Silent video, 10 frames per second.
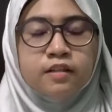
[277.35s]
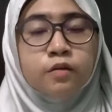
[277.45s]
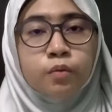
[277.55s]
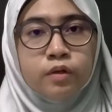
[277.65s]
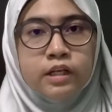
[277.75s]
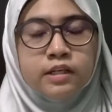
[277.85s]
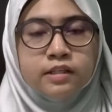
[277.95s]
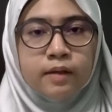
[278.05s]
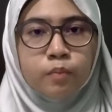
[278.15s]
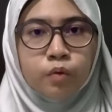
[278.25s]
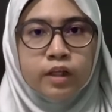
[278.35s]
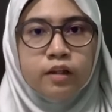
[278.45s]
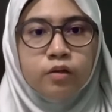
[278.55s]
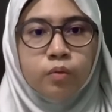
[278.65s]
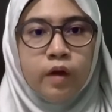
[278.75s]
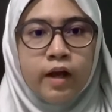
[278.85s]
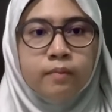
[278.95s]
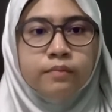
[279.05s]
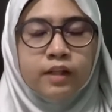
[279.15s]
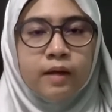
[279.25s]
who need someone to help
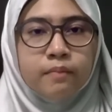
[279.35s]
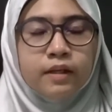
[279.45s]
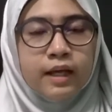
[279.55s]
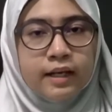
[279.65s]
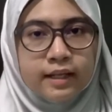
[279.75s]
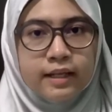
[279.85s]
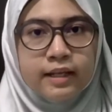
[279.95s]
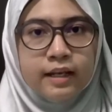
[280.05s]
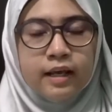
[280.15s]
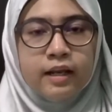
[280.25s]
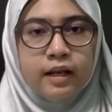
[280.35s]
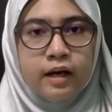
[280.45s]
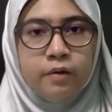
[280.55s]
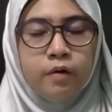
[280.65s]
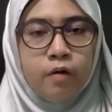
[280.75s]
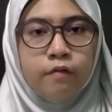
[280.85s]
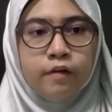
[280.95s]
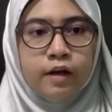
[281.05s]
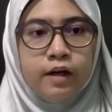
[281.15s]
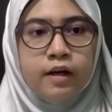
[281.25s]
them get in and out of car